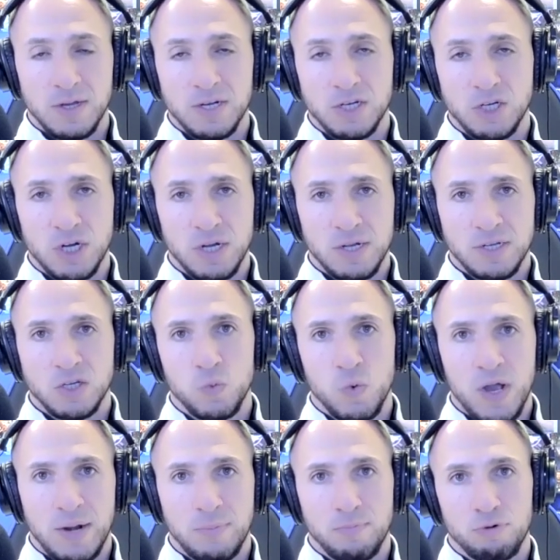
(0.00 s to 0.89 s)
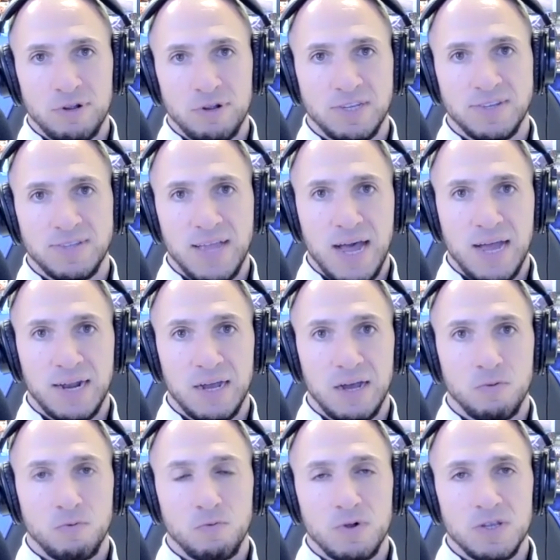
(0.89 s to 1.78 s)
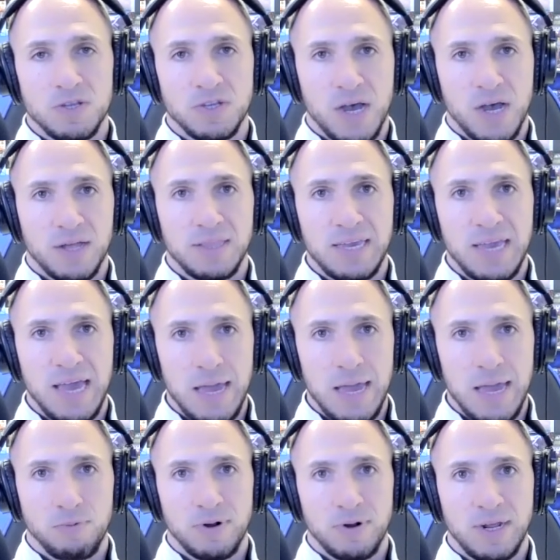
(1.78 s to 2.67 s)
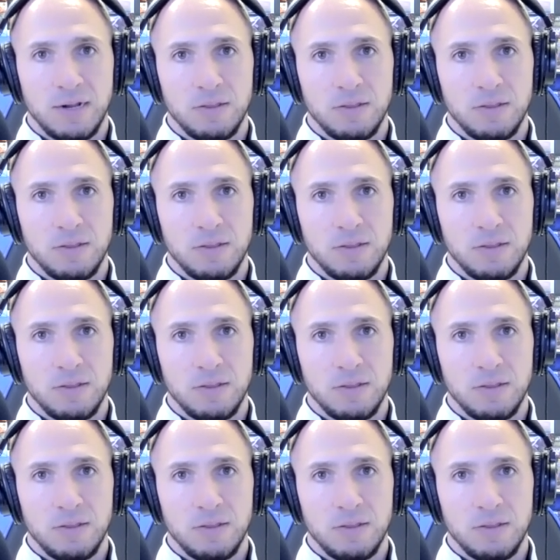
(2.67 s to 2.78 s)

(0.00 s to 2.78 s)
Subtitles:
Just when Prince Nana was on the apron and it